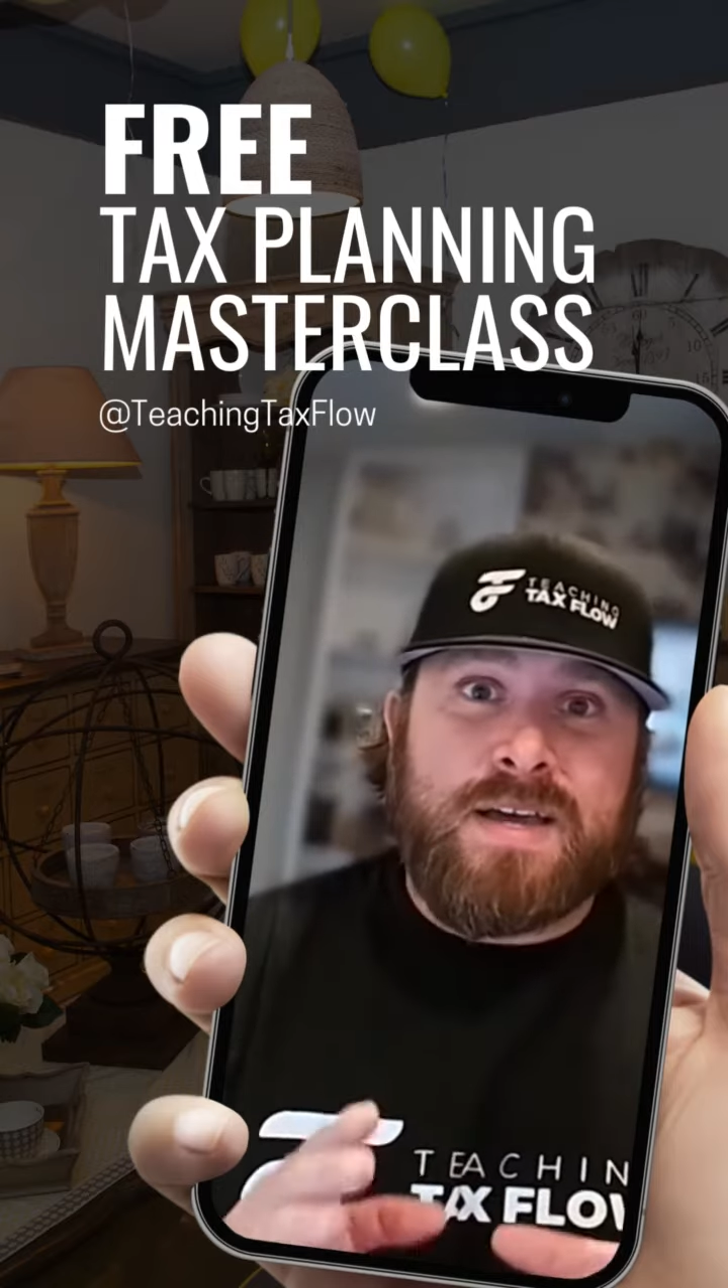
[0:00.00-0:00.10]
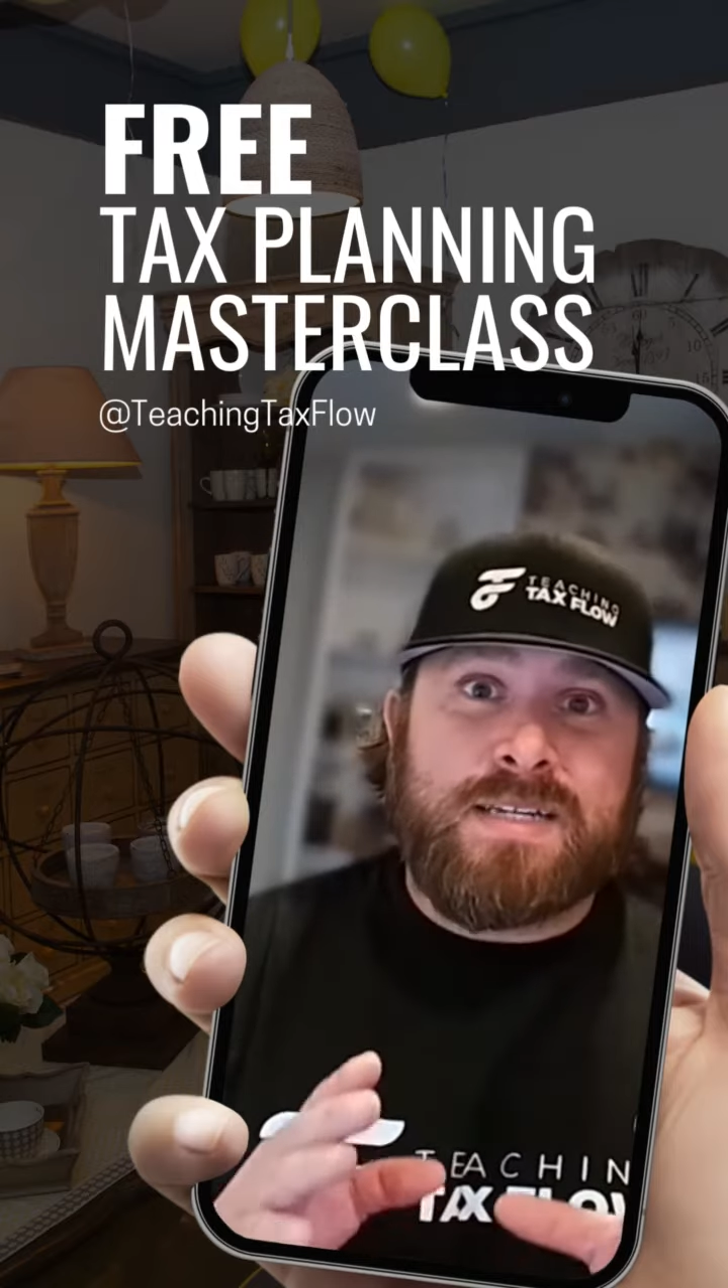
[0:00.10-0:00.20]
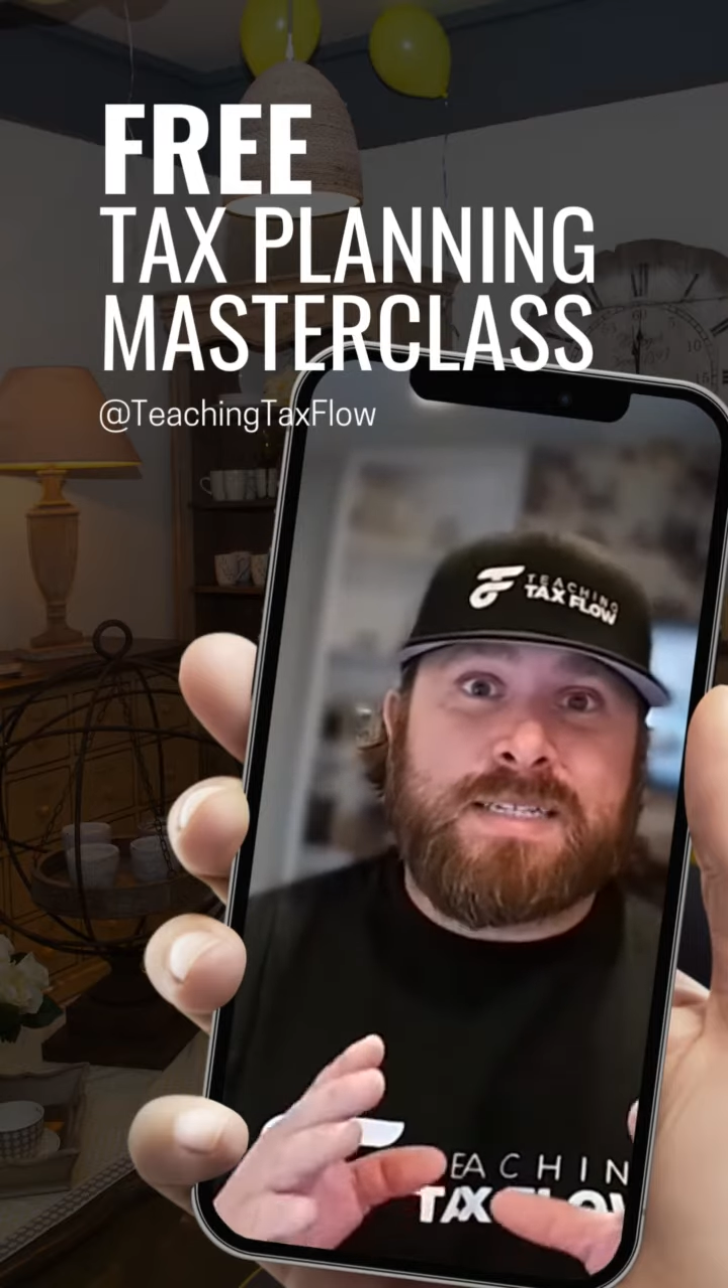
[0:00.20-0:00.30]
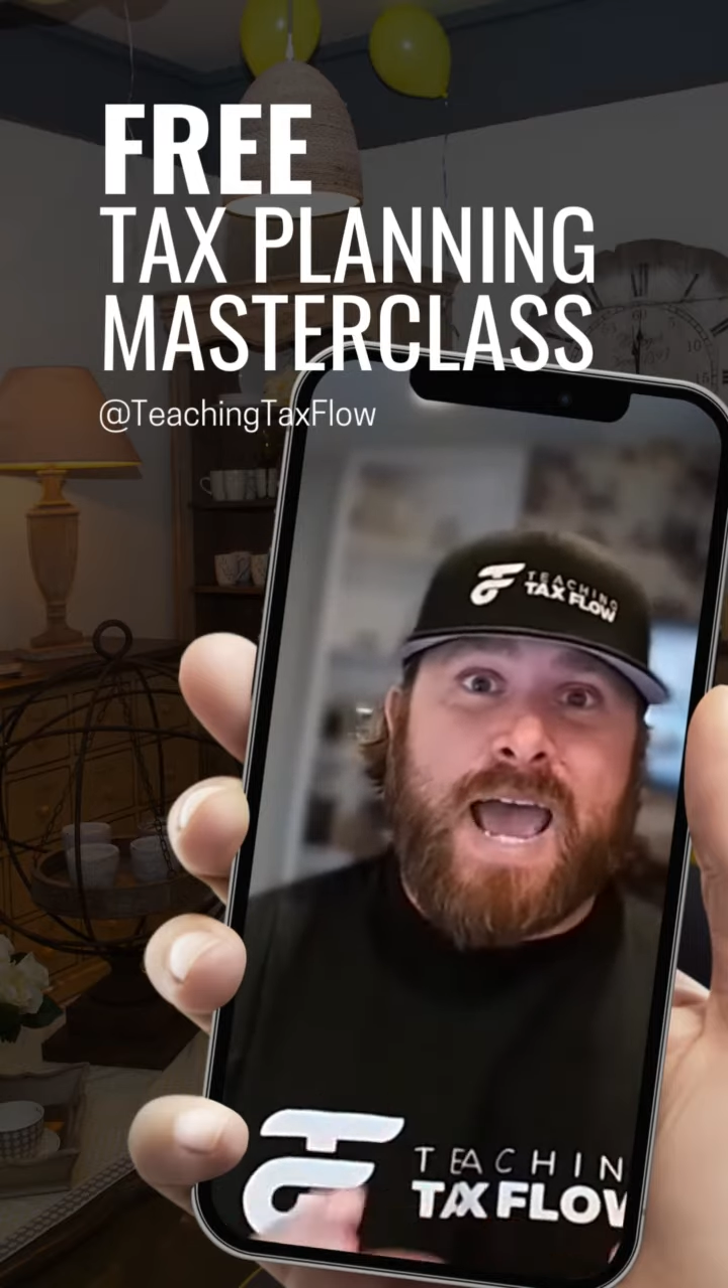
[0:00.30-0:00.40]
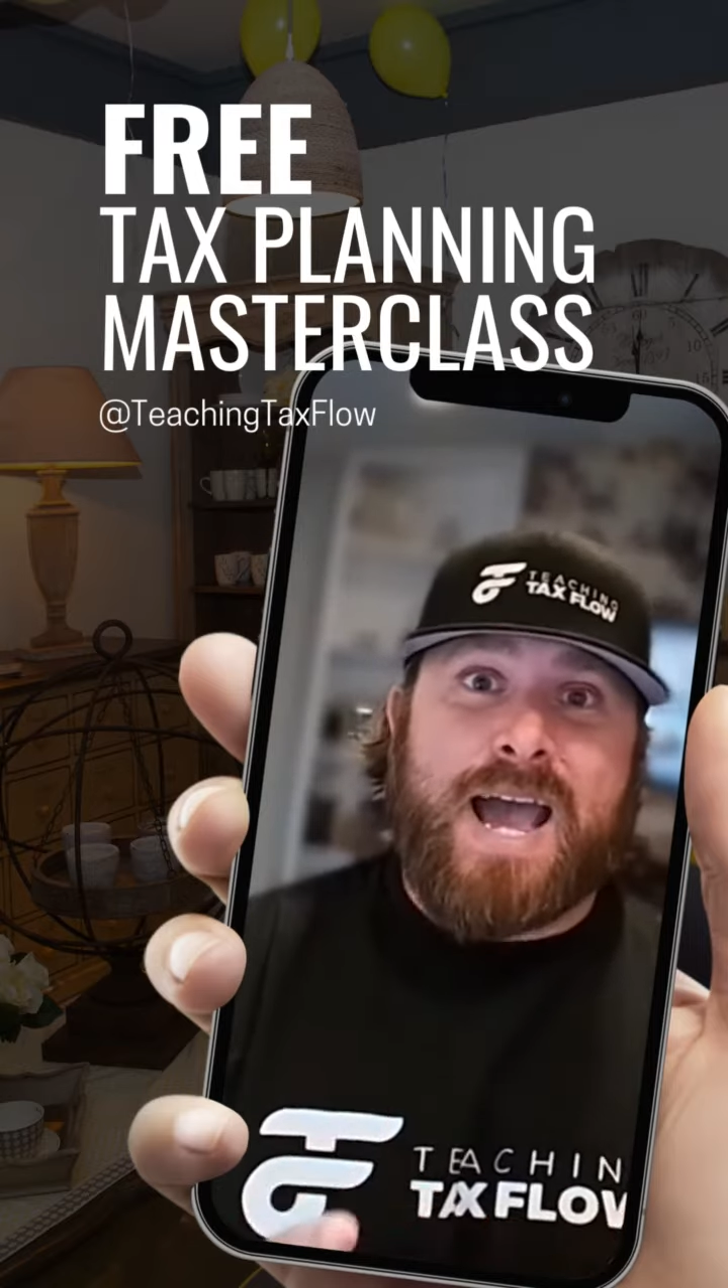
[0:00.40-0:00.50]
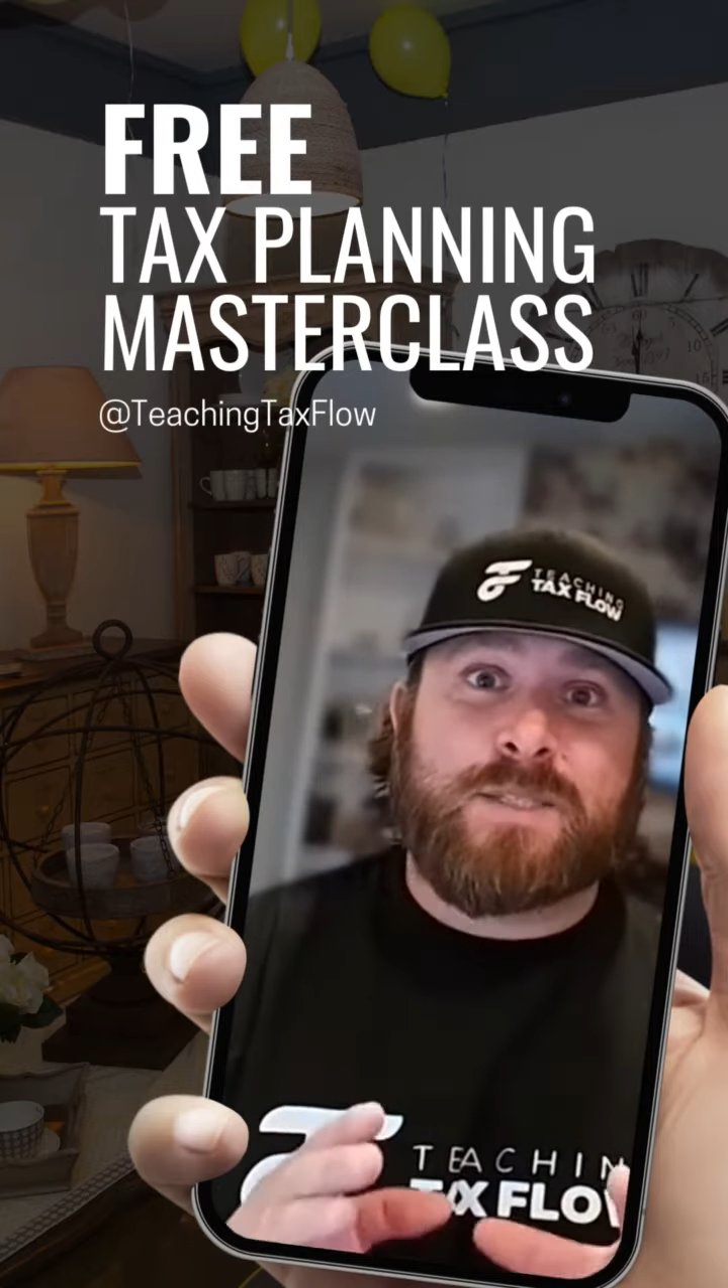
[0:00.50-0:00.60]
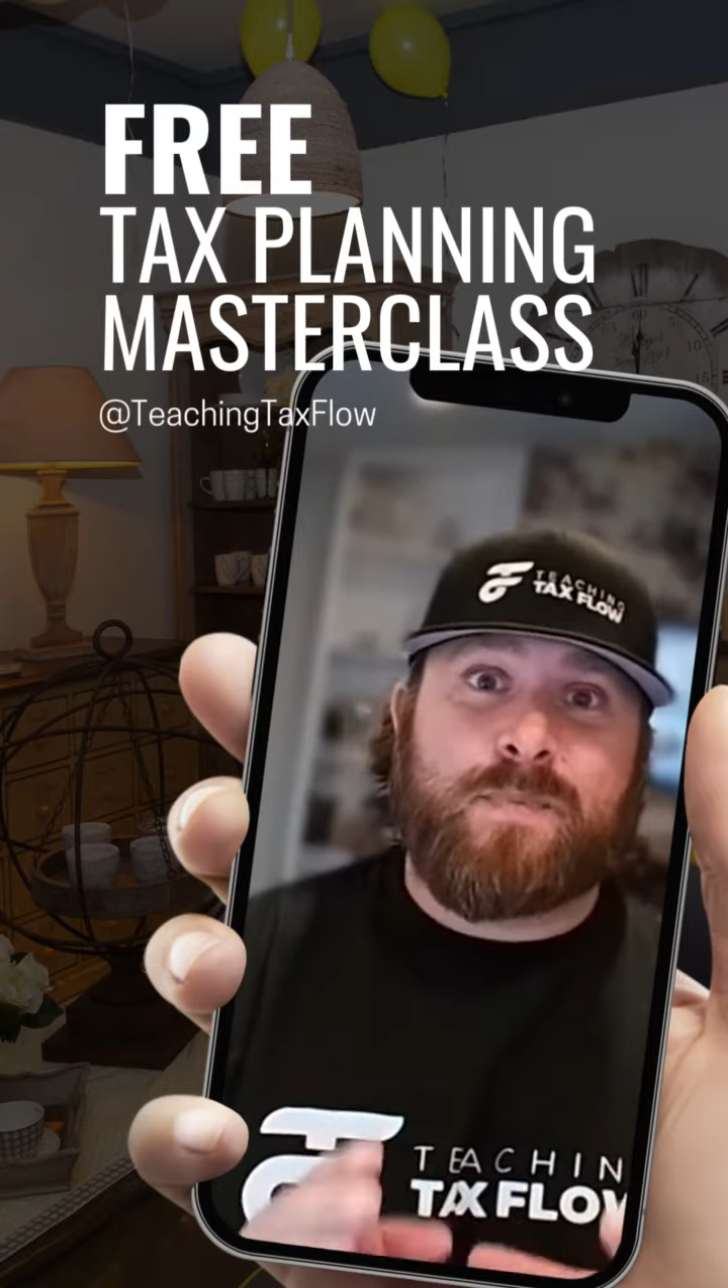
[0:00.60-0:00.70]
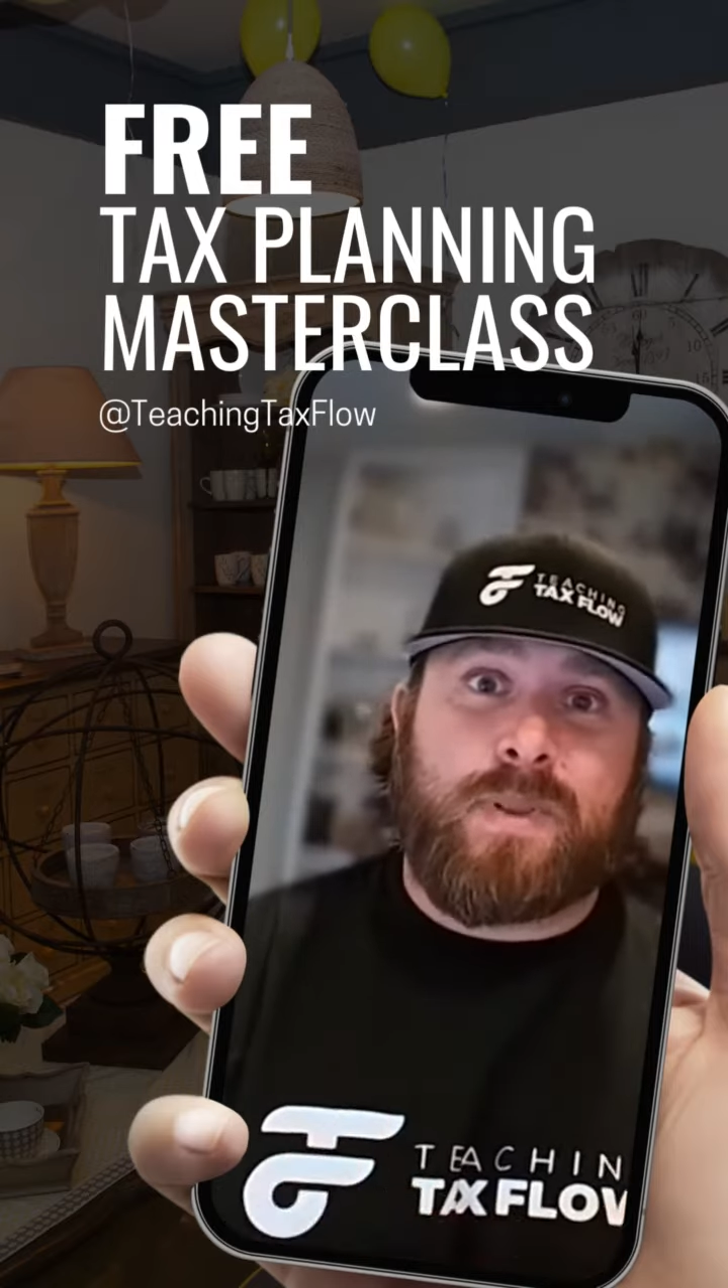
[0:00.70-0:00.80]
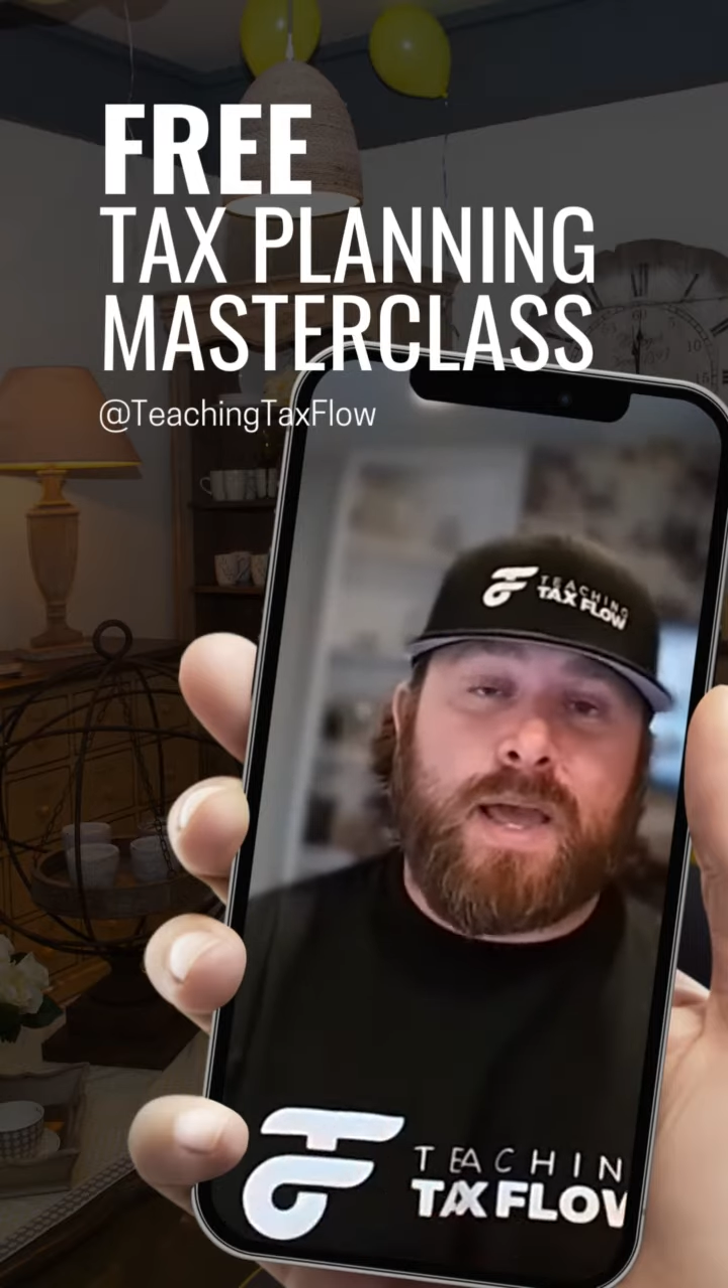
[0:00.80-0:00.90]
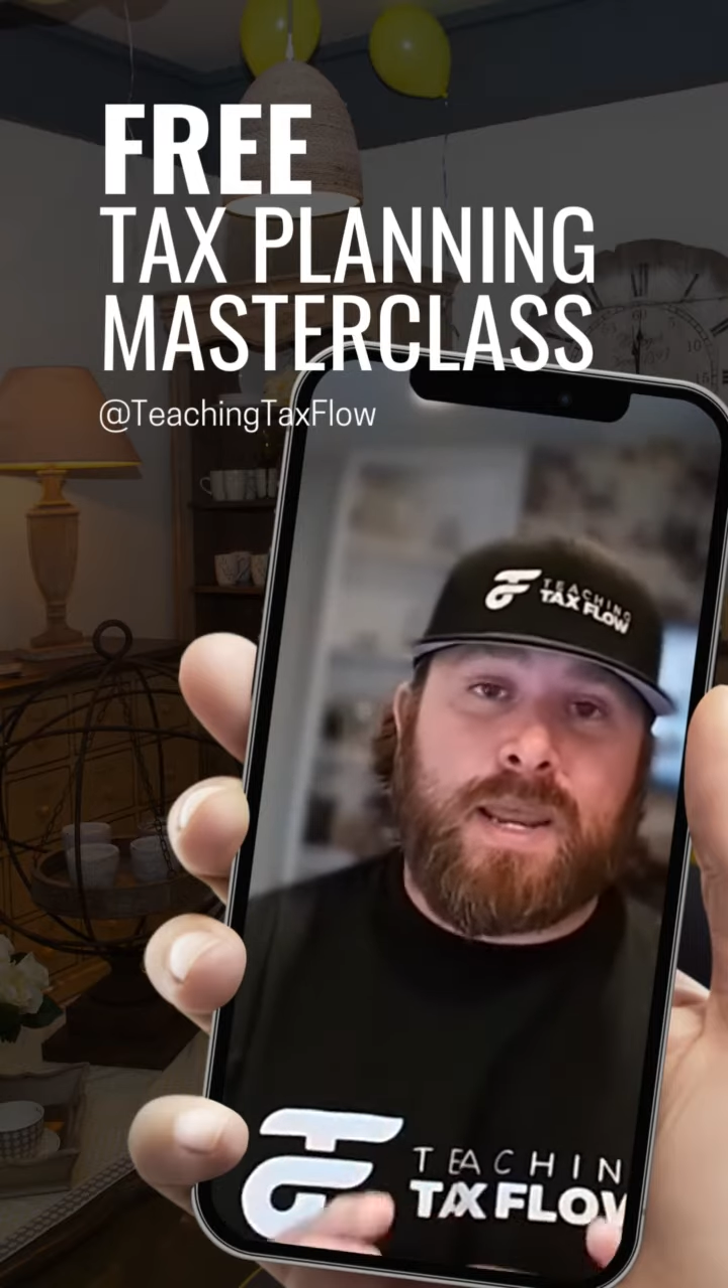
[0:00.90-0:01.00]
tax
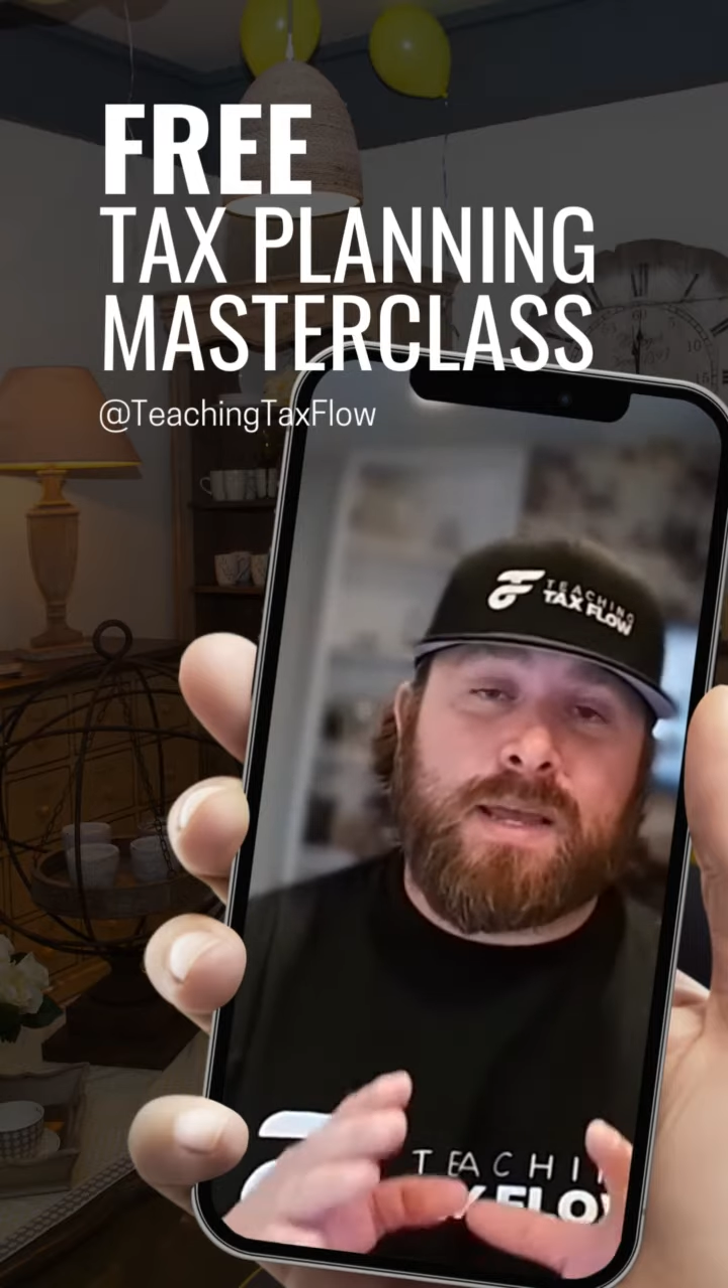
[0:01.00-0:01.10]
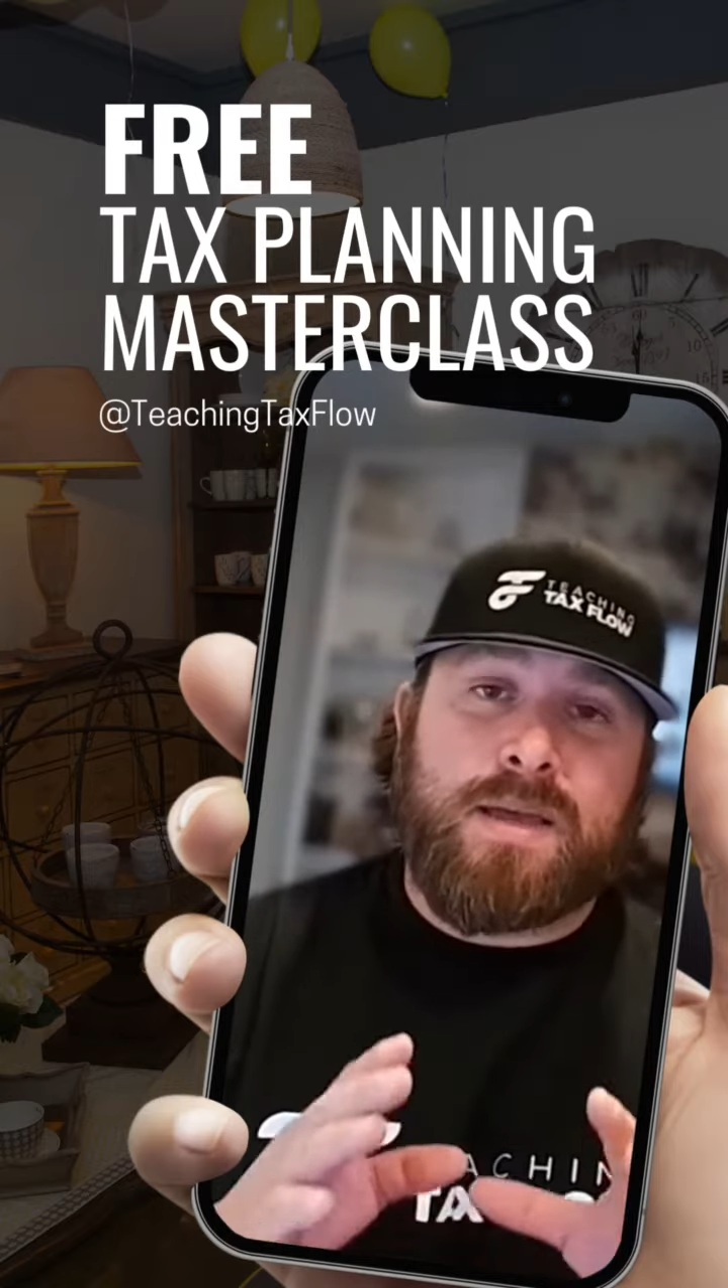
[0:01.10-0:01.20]
planning